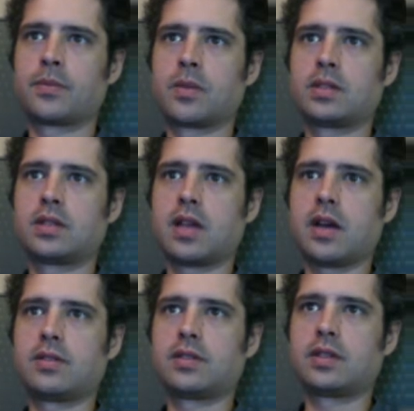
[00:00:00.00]
see how
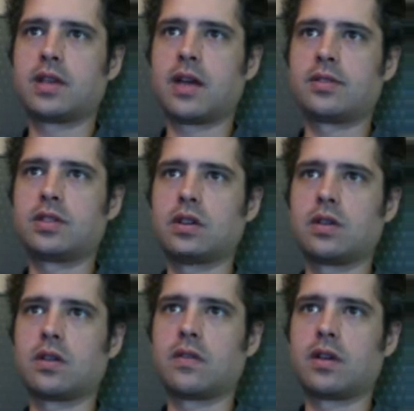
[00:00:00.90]
it's doing
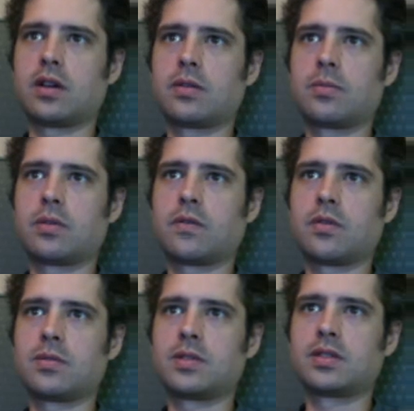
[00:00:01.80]
over here,
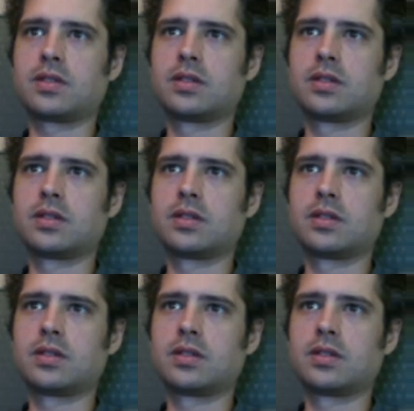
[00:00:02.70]
performance.